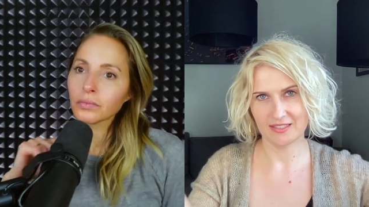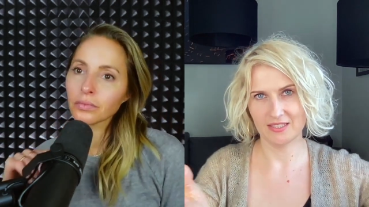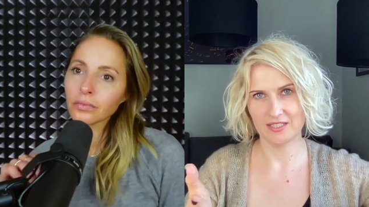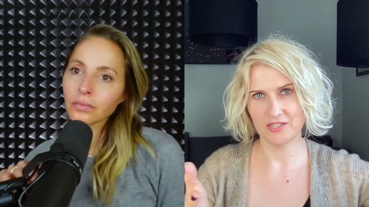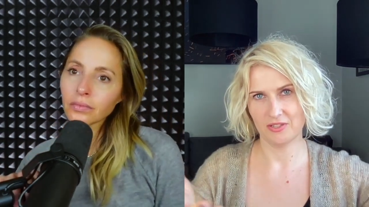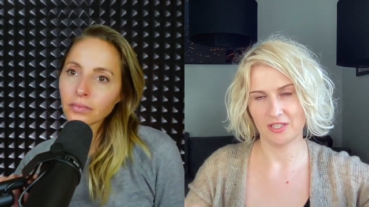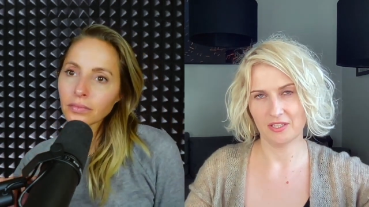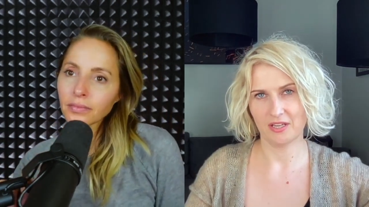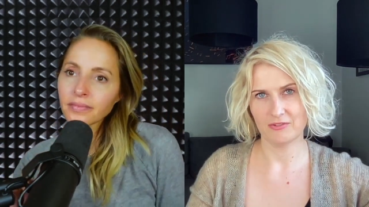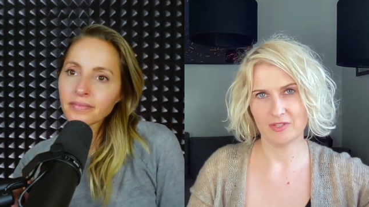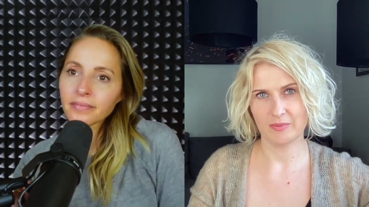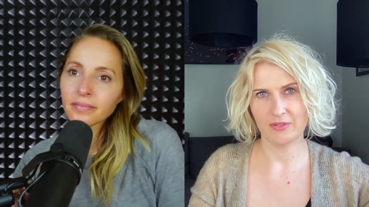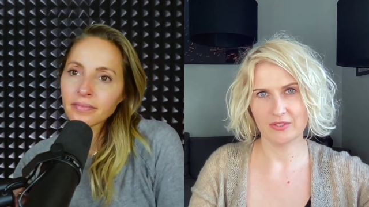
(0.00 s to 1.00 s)
Speaker 1: into our
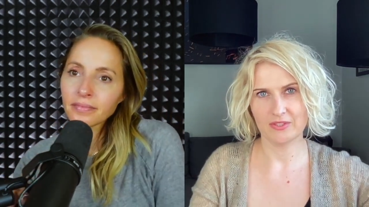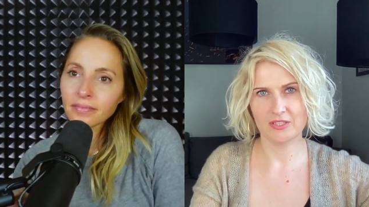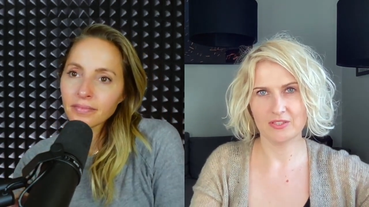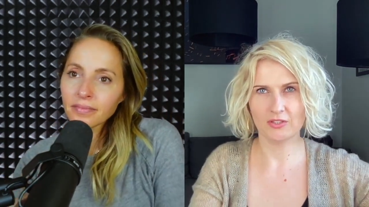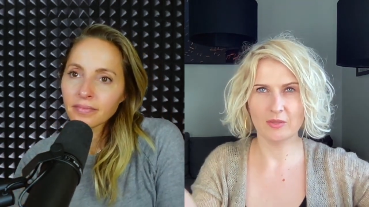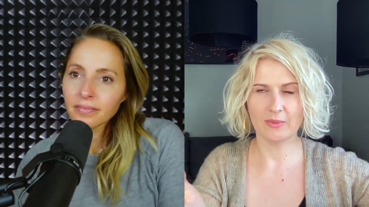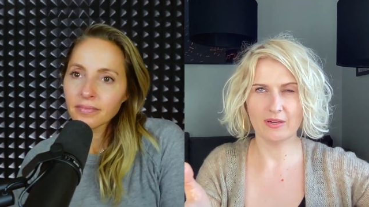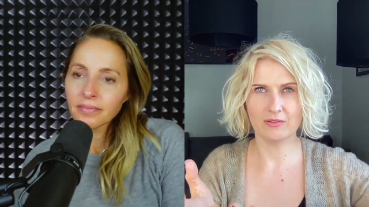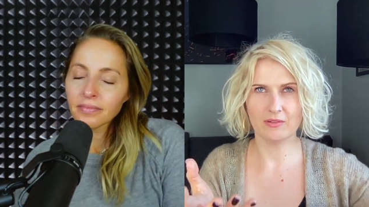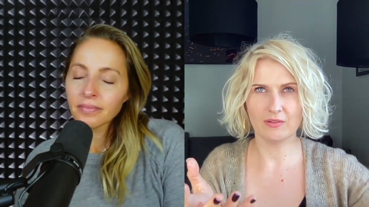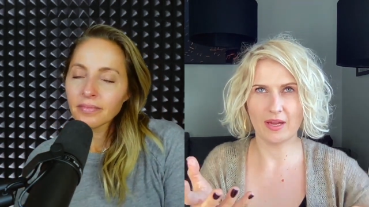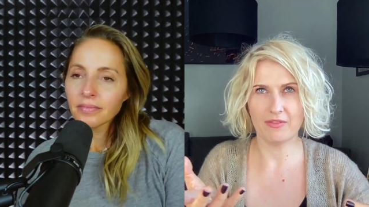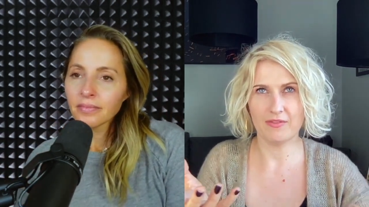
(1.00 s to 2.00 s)
country because it's all
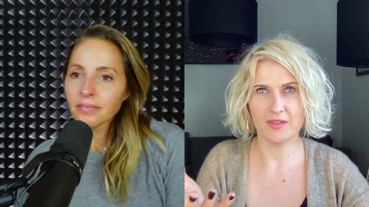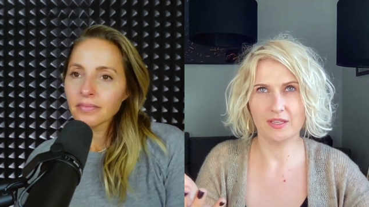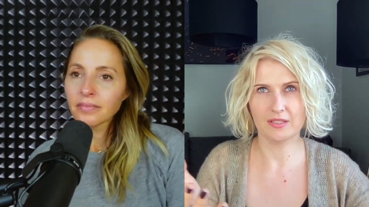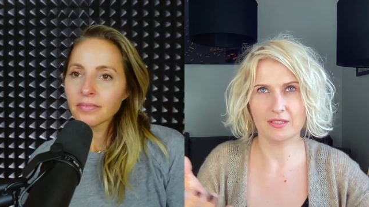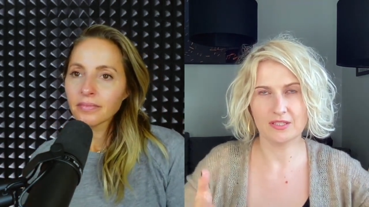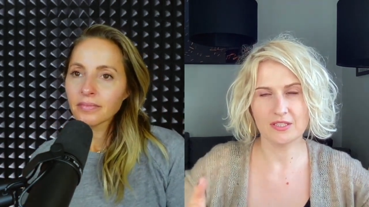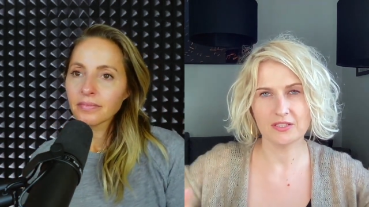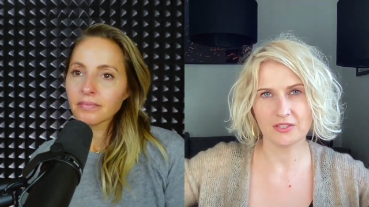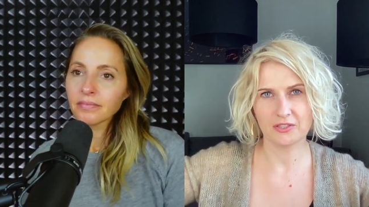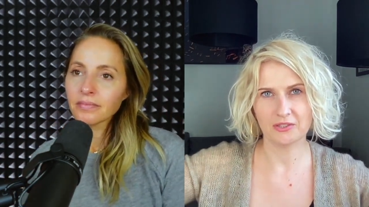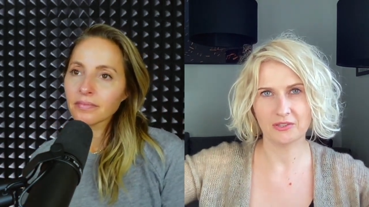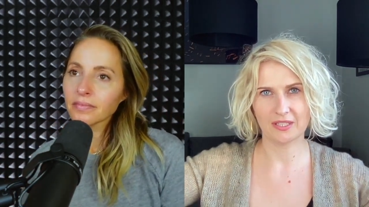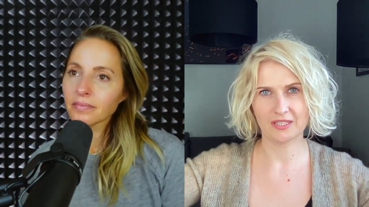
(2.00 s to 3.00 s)
about i think
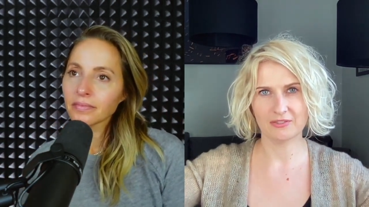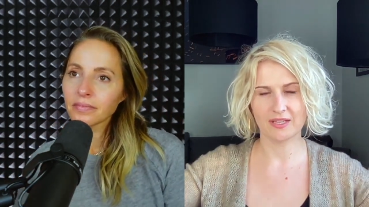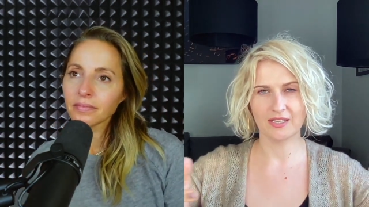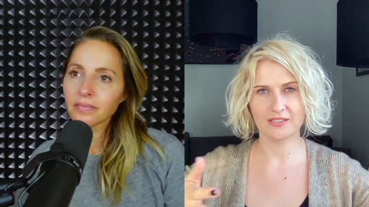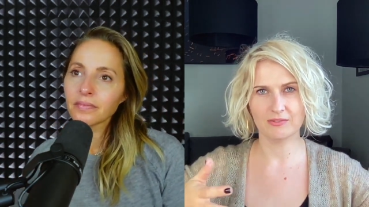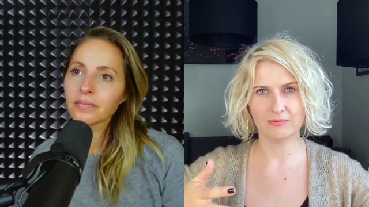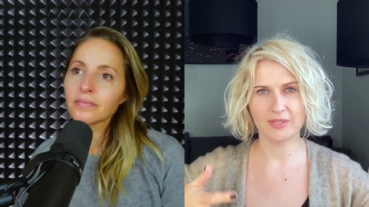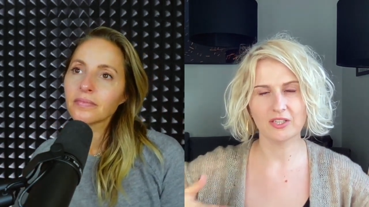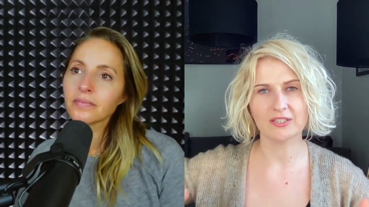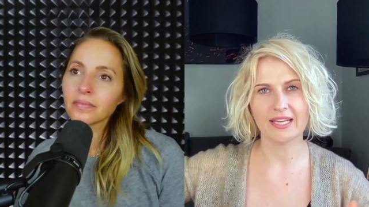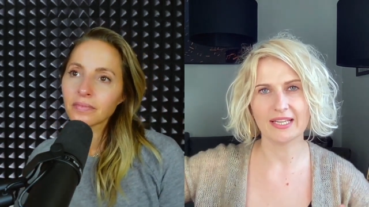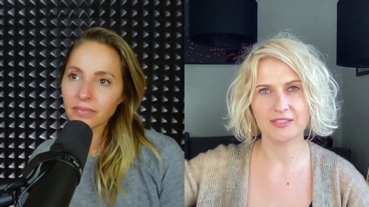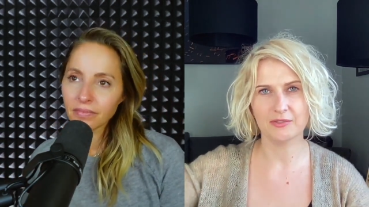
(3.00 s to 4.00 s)
sisterhood and trying to
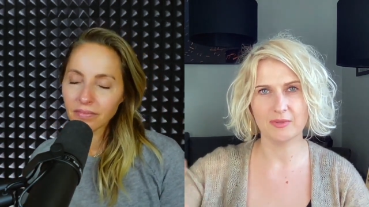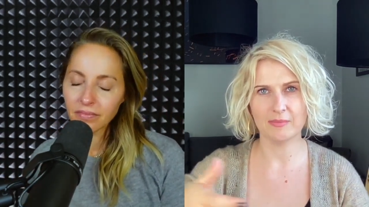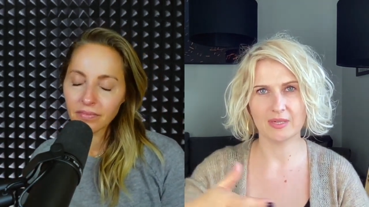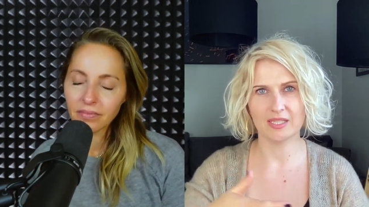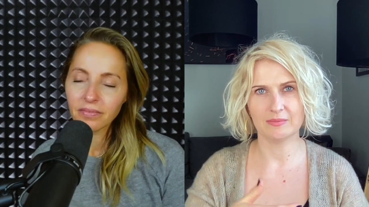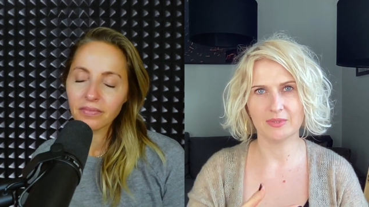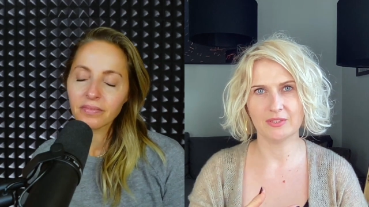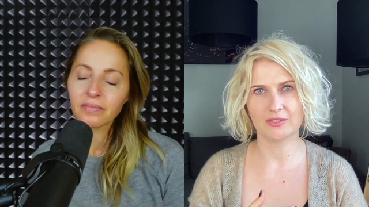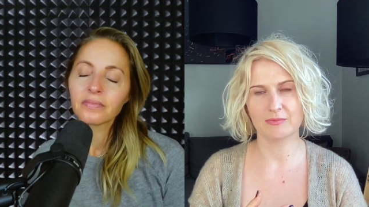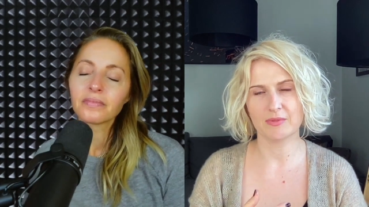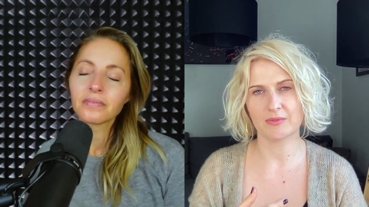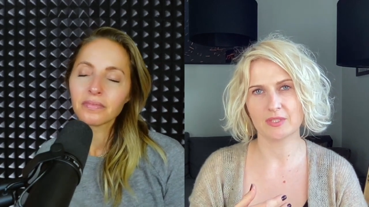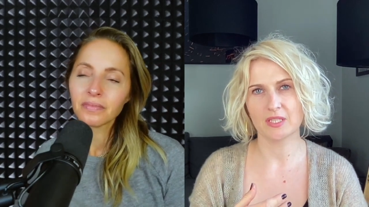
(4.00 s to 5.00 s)
reconnect to women
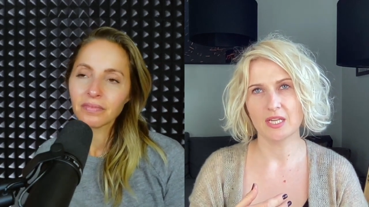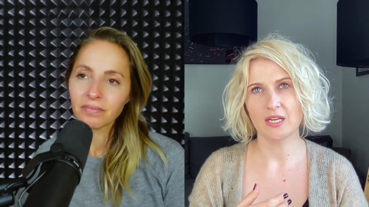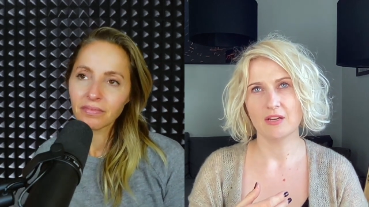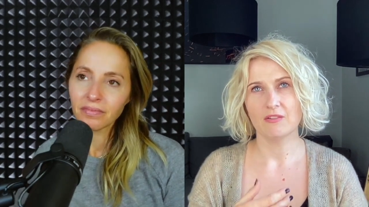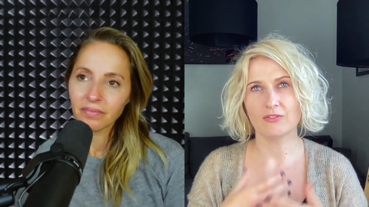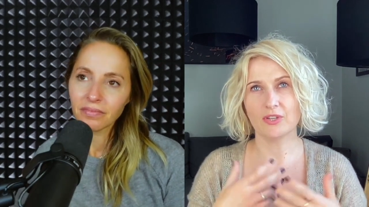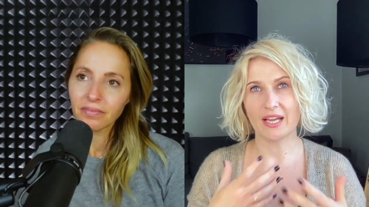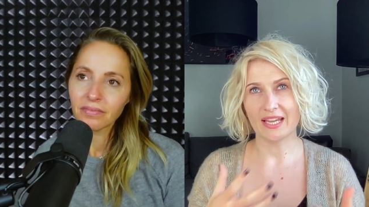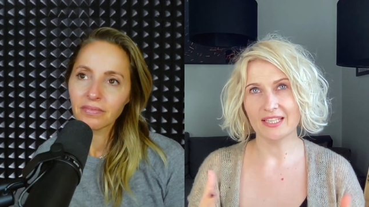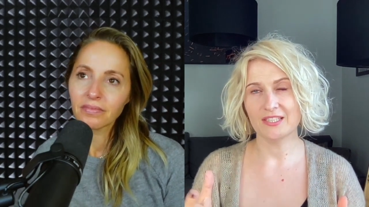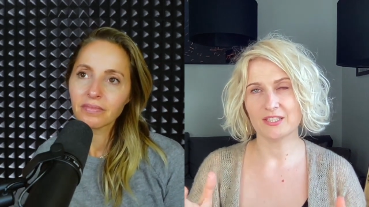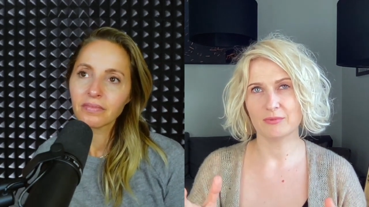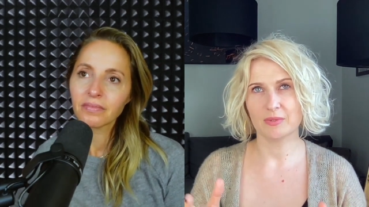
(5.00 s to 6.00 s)
because we were for
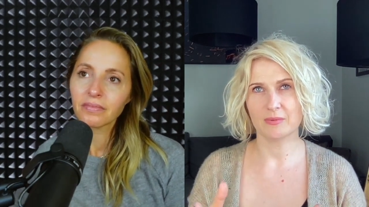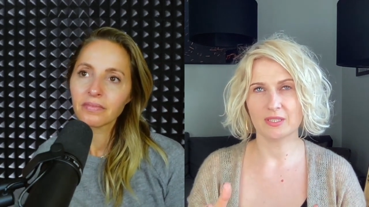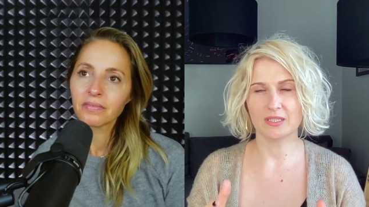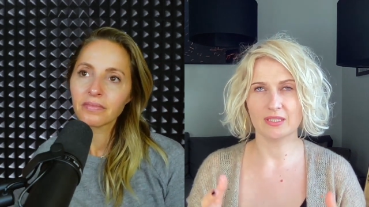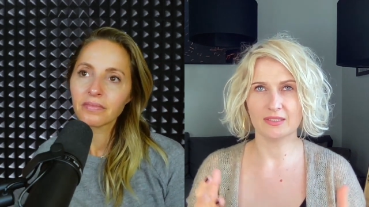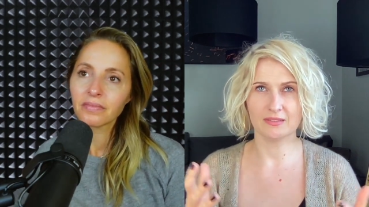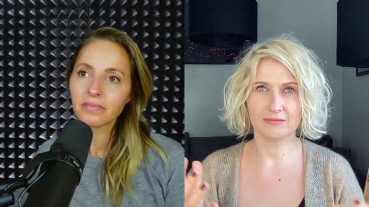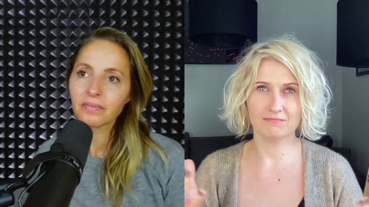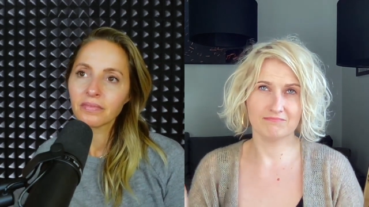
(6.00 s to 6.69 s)
ages we were like